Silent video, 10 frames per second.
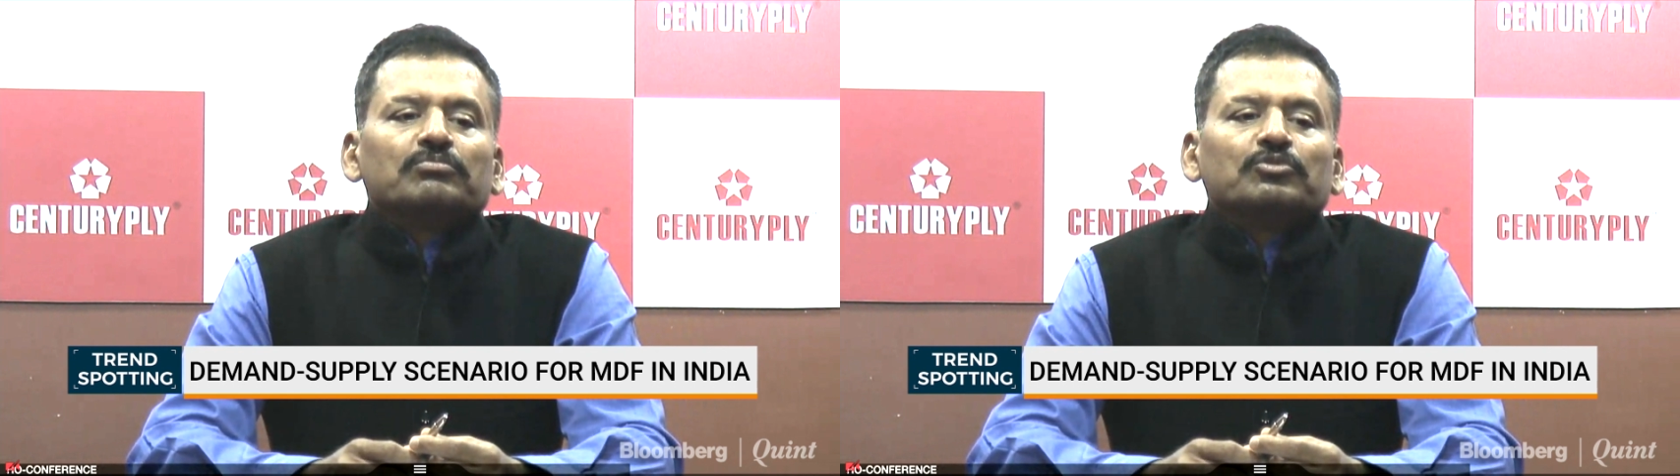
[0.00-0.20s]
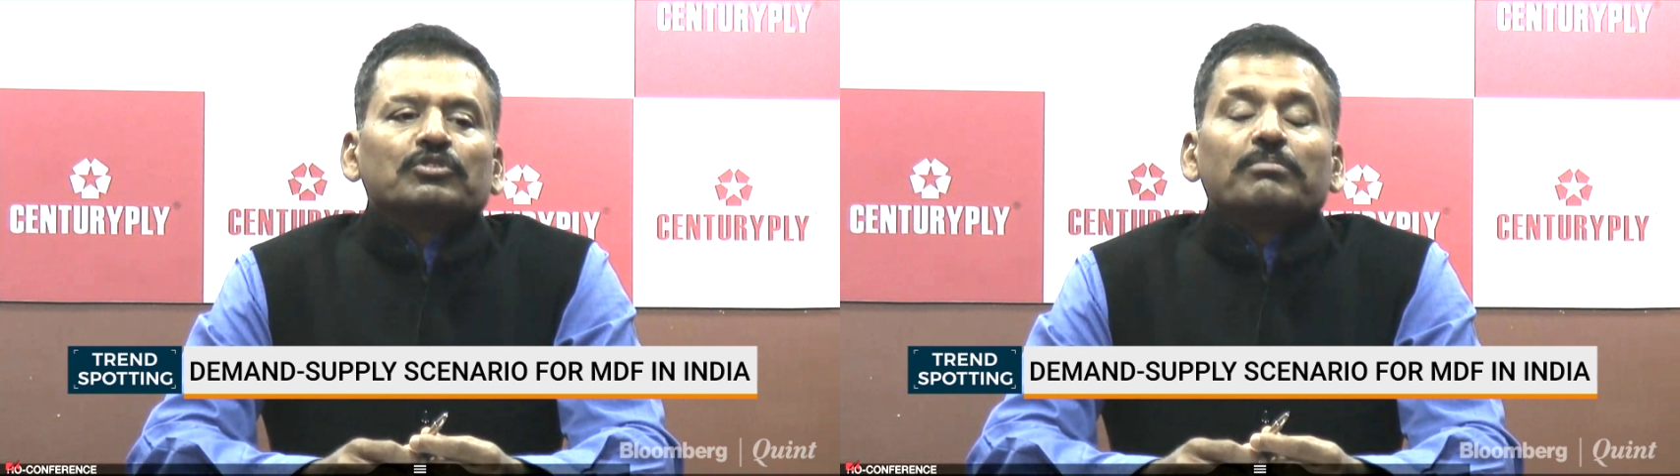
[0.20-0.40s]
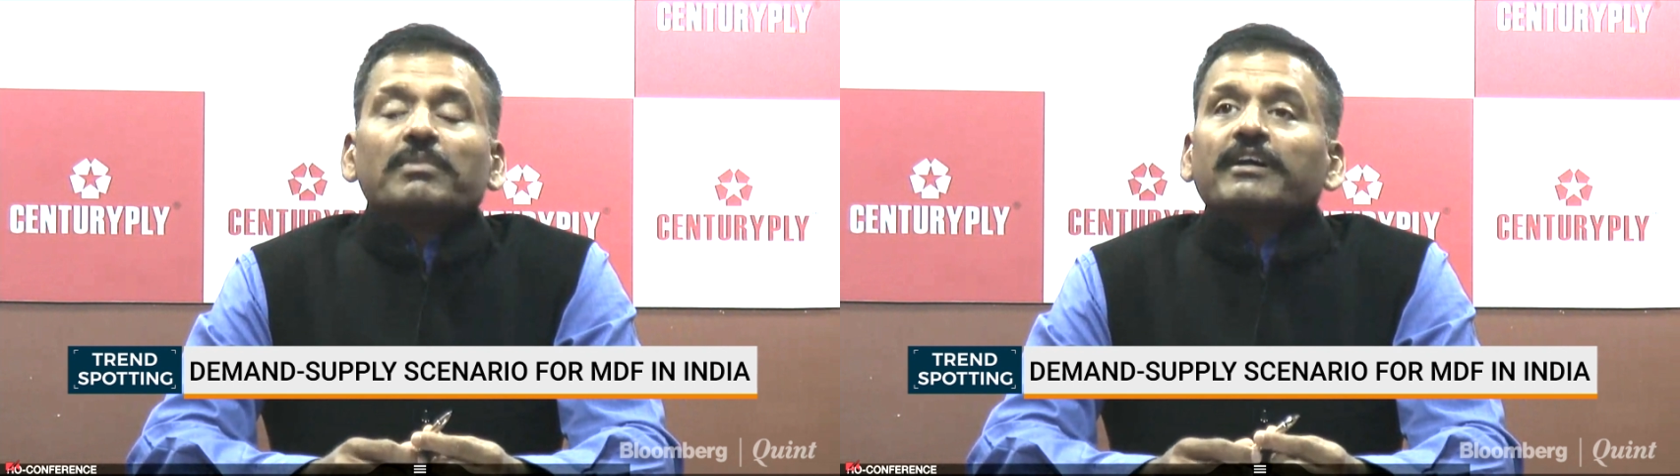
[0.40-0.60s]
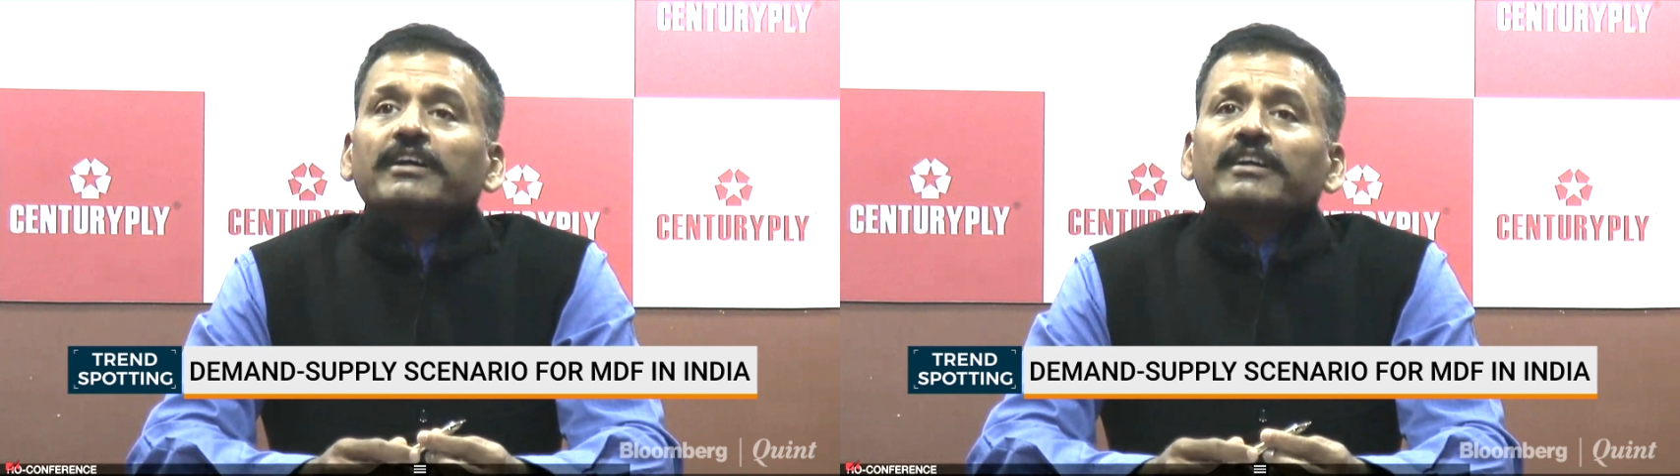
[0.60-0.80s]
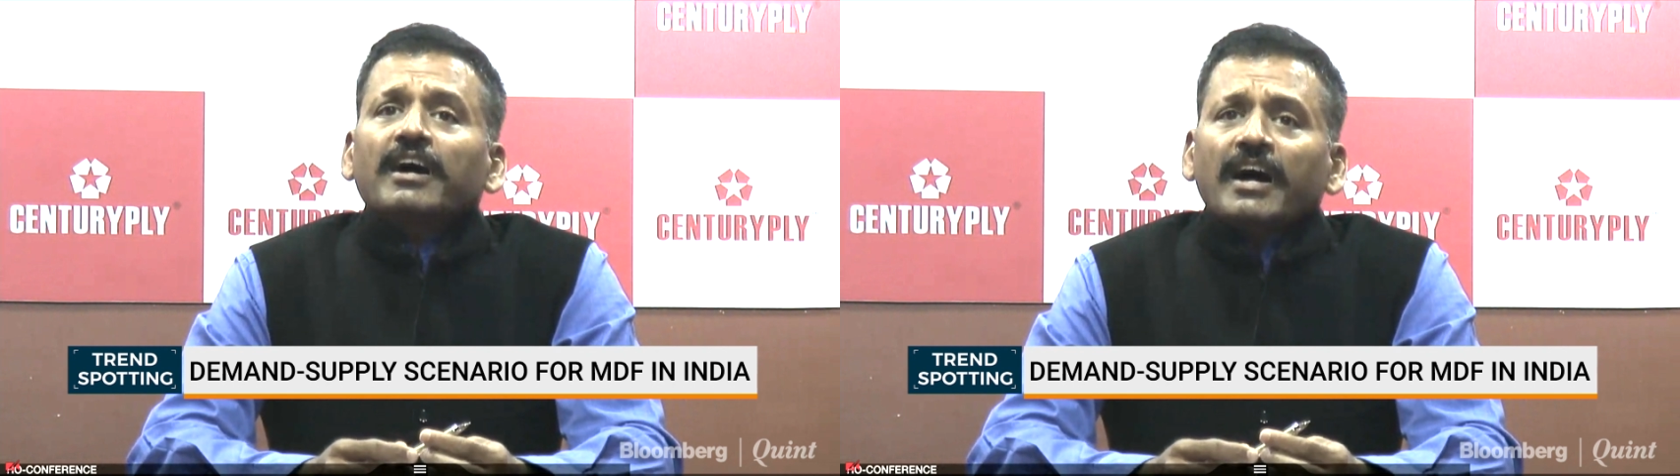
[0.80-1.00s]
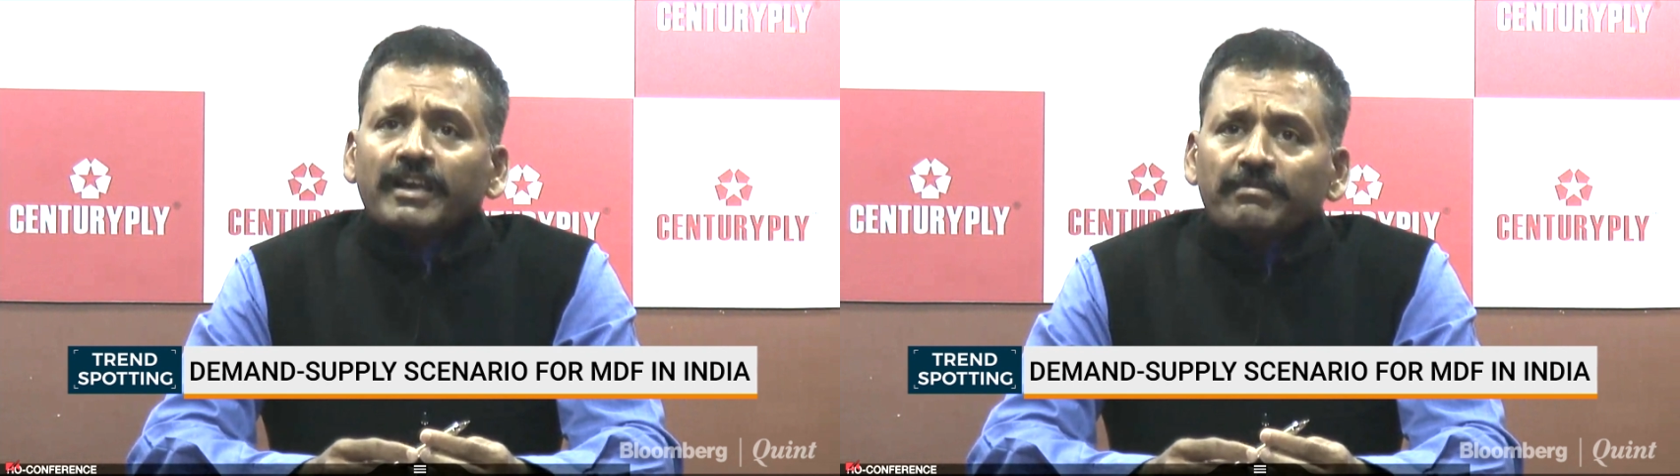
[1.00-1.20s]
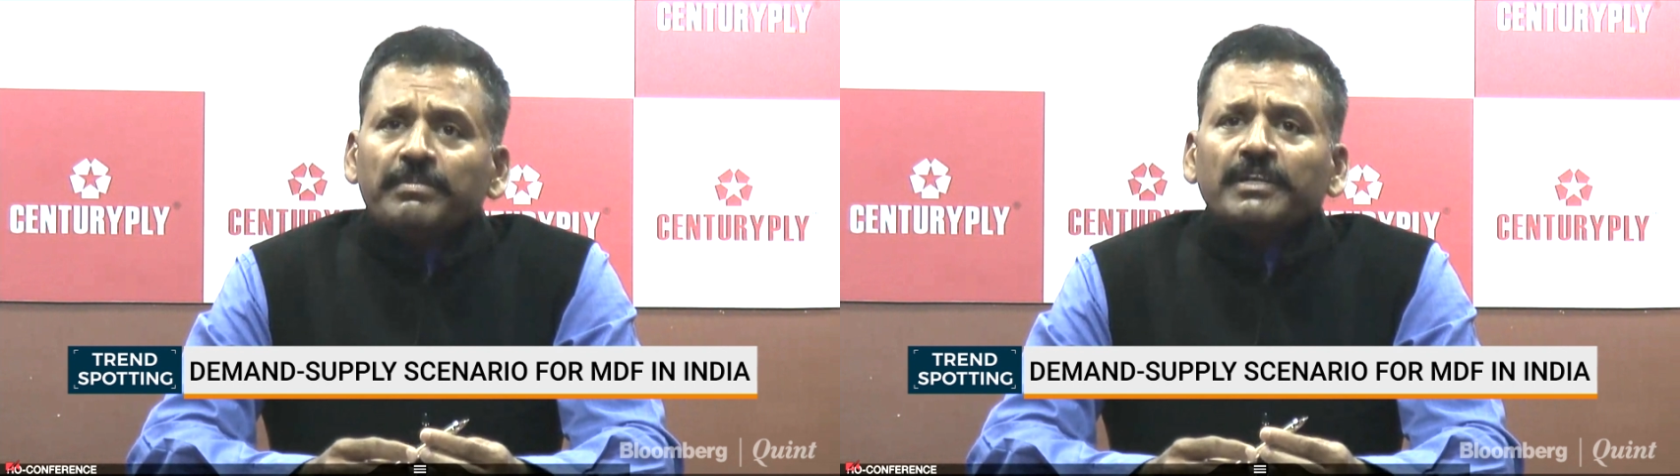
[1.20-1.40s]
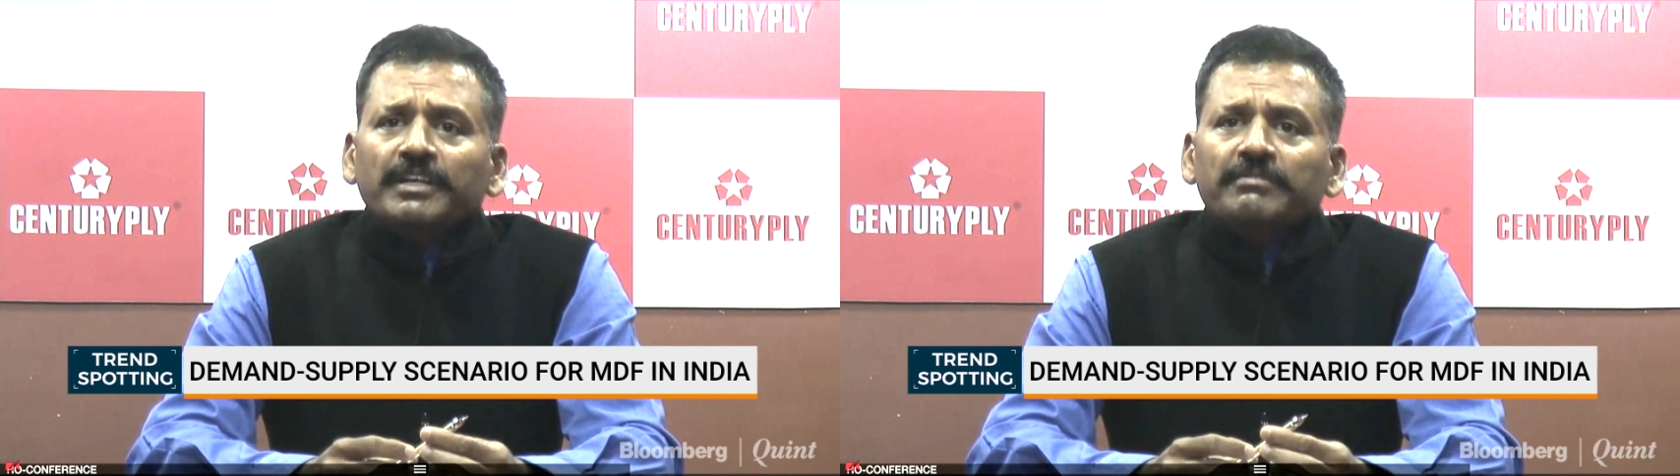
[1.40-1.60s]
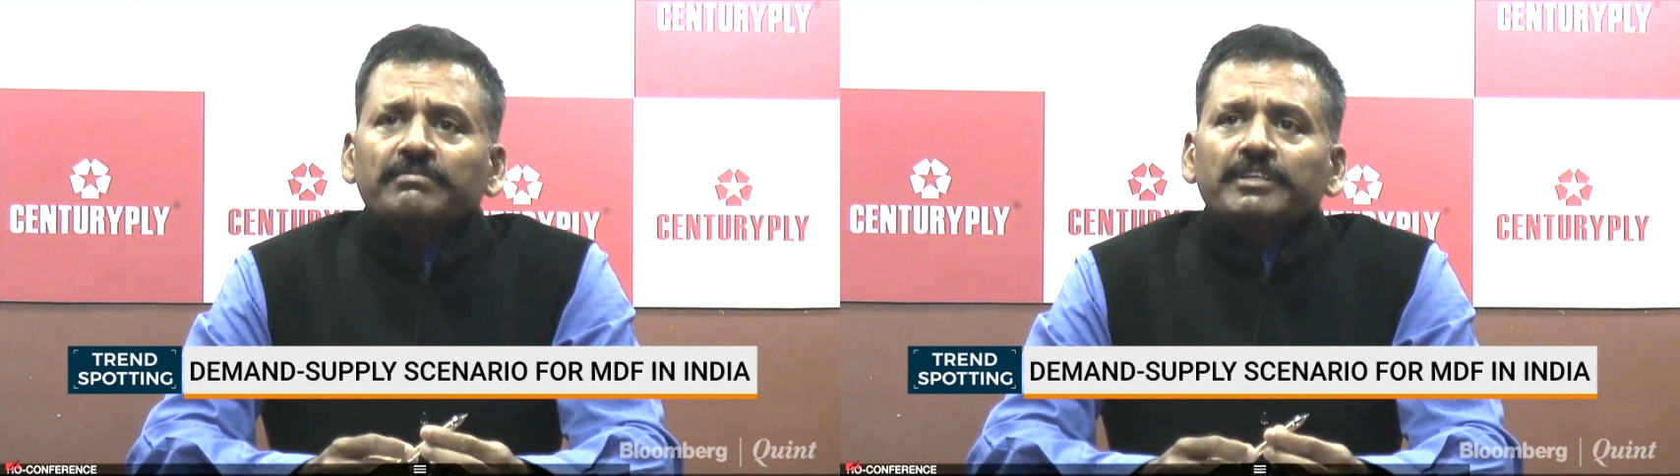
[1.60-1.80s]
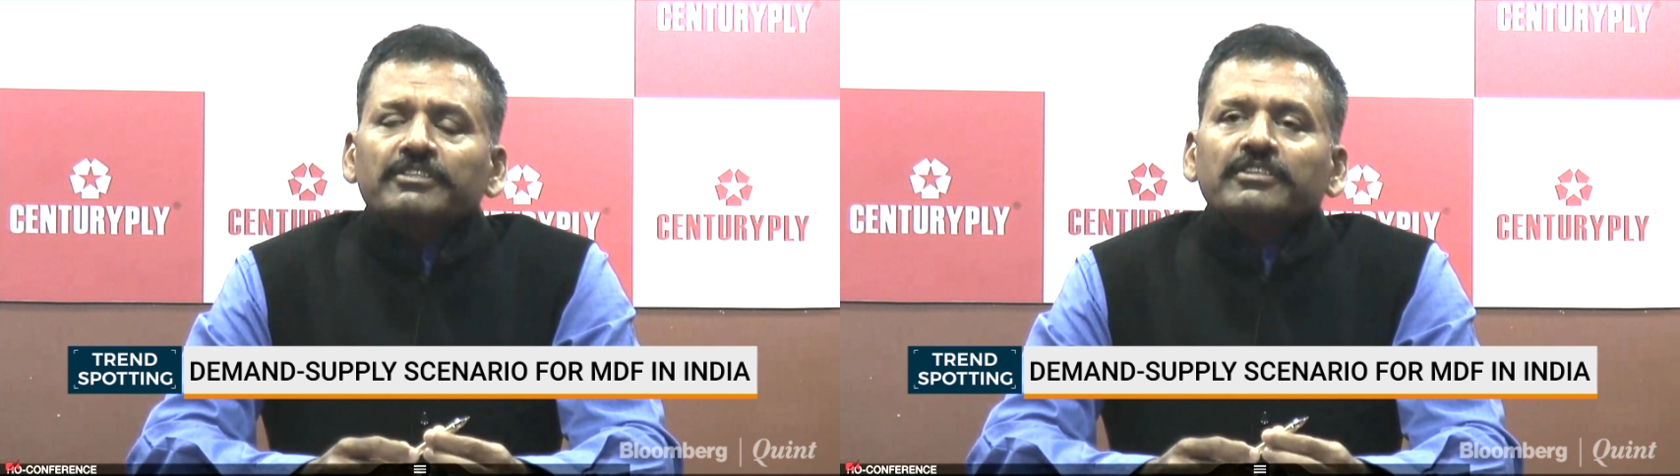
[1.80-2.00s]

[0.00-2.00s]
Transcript: So the market, I believe,